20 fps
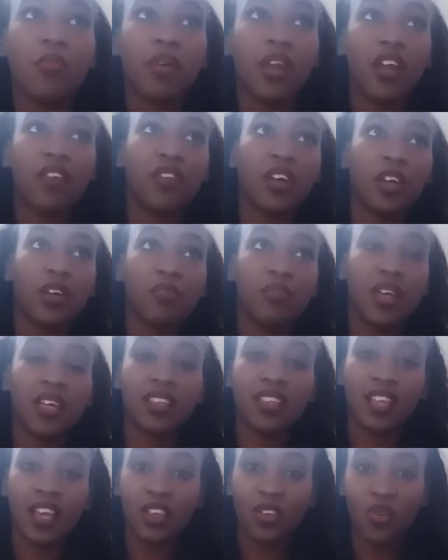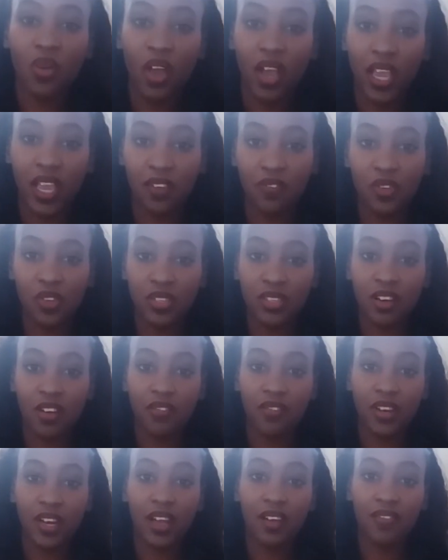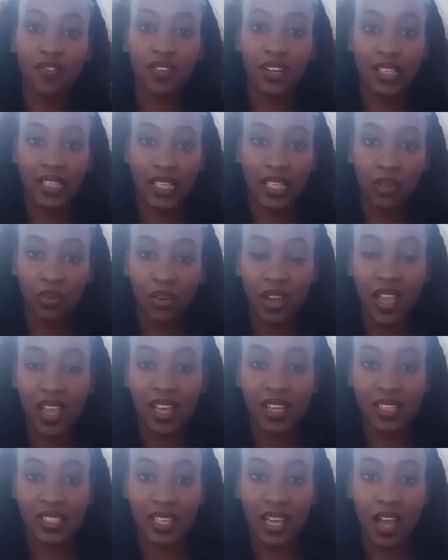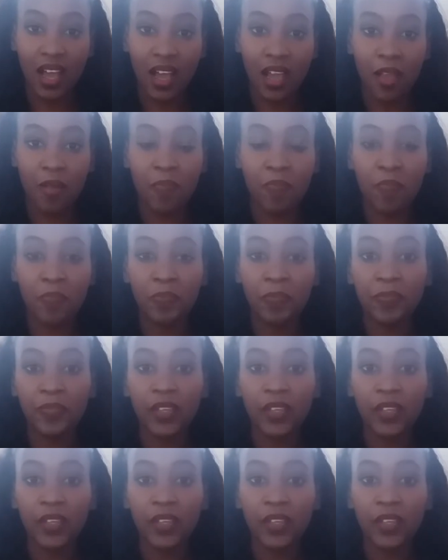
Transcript: but I recommend that you give yourself enough leeway and time.